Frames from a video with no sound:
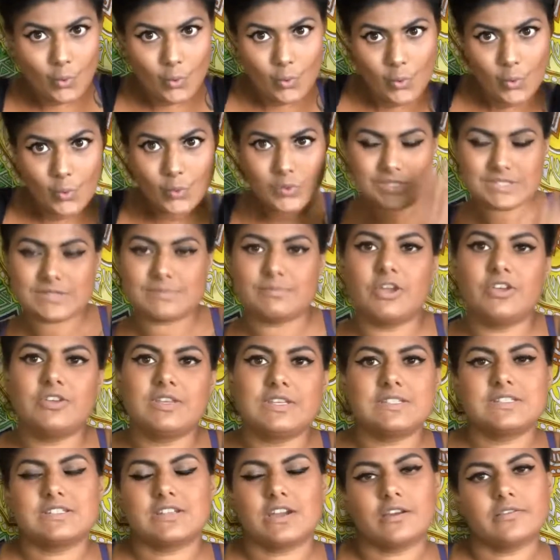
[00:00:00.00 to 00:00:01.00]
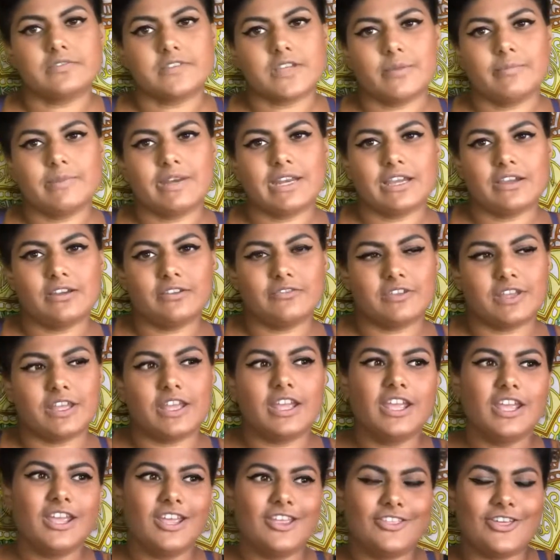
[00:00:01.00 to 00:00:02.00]
smoky stuff coming out of it.
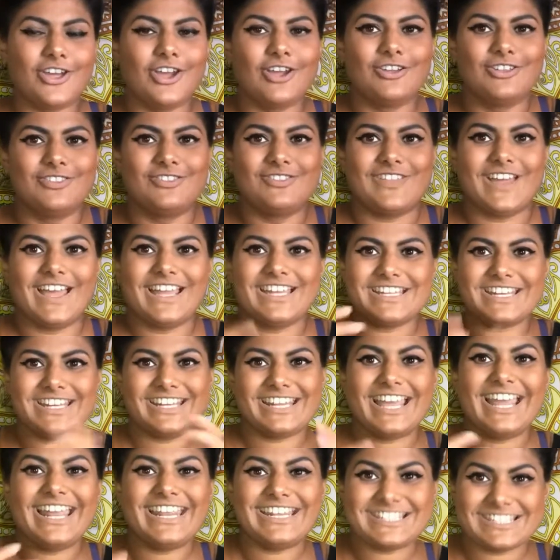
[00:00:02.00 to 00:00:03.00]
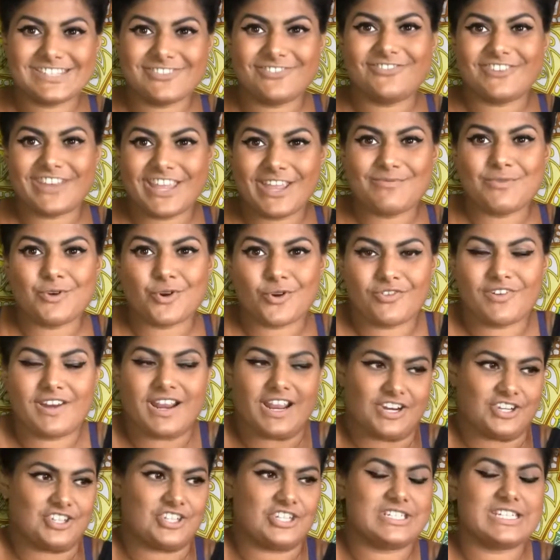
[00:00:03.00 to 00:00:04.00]
that is the chemical
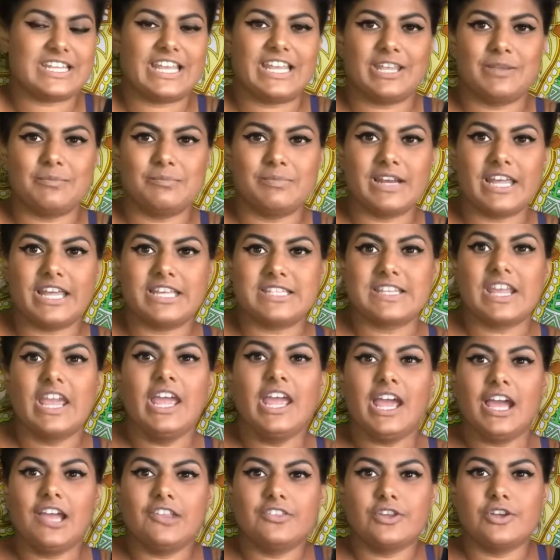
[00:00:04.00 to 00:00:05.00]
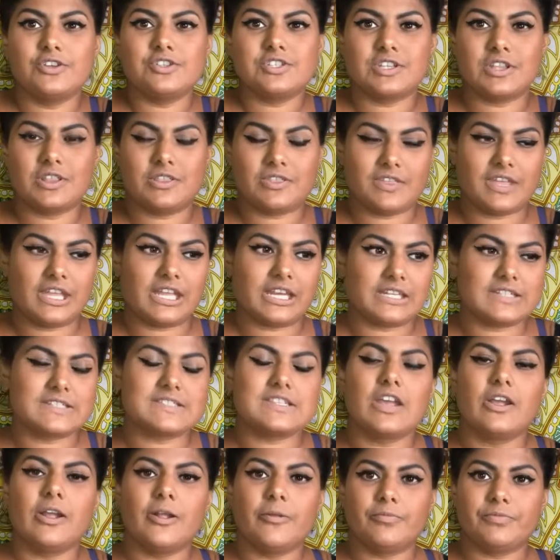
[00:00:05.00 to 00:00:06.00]
reaction taking place, and those are the things
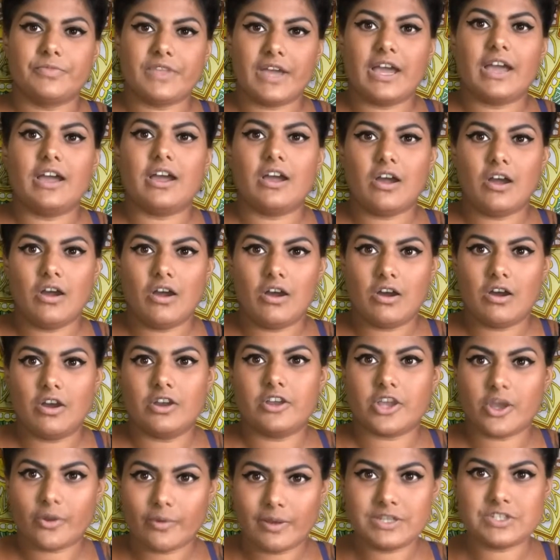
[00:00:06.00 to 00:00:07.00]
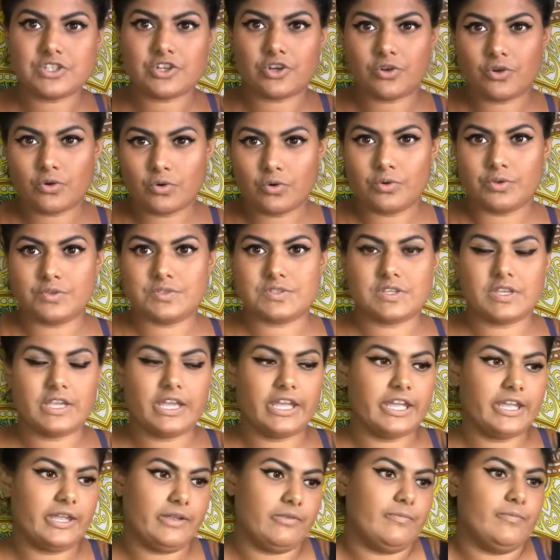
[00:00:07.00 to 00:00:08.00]
that are going to cause
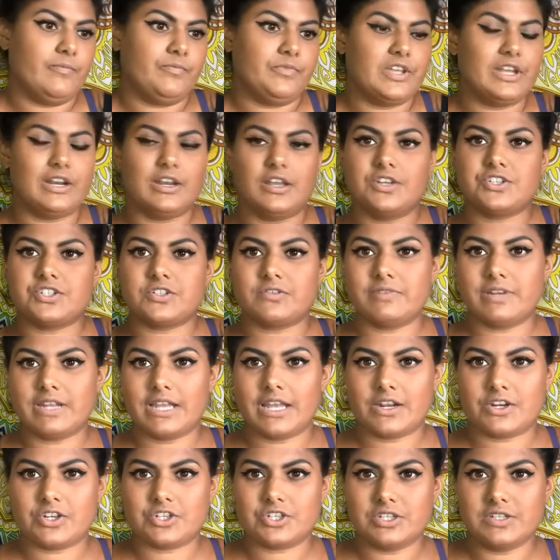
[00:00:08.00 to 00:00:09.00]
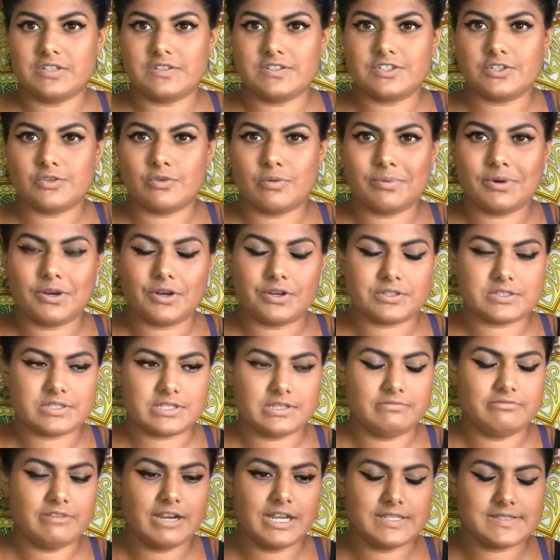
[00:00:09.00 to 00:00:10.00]
allergic reactions to epoxy
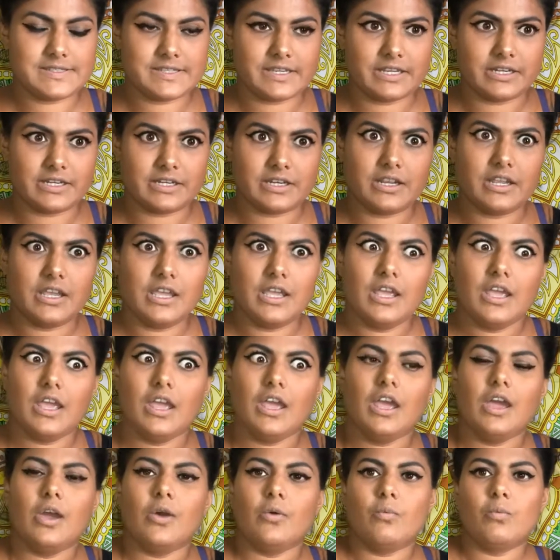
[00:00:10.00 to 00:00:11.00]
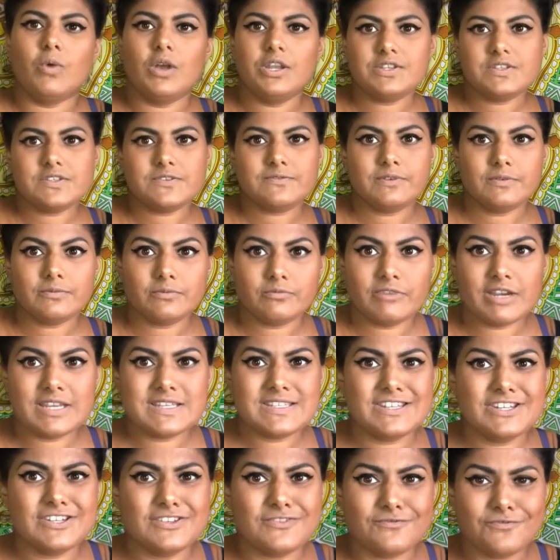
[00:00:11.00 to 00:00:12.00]
resin. Once
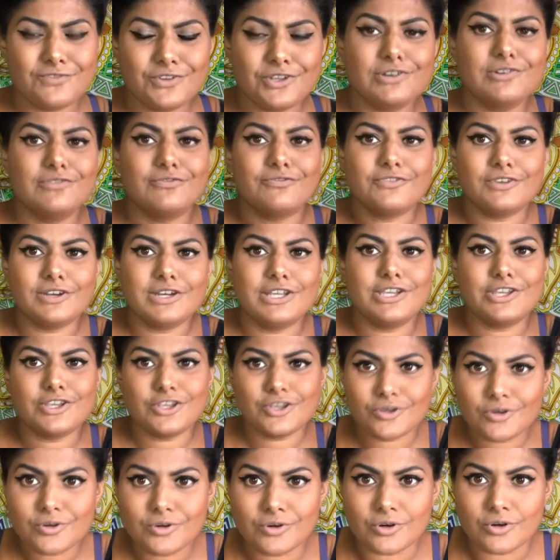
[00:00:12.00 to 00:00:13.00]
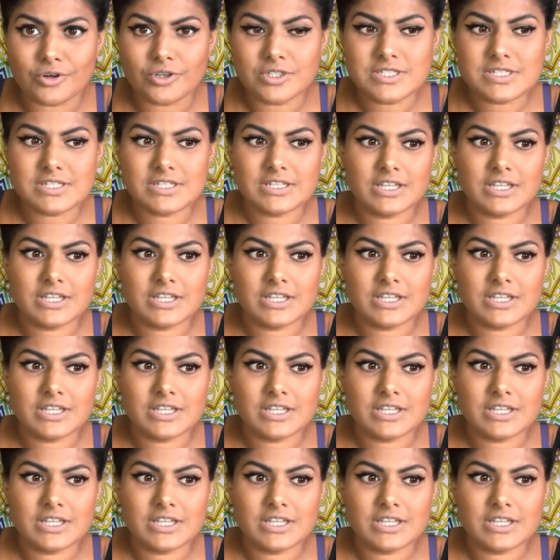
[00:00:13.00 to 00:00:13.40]
resin is fully cured,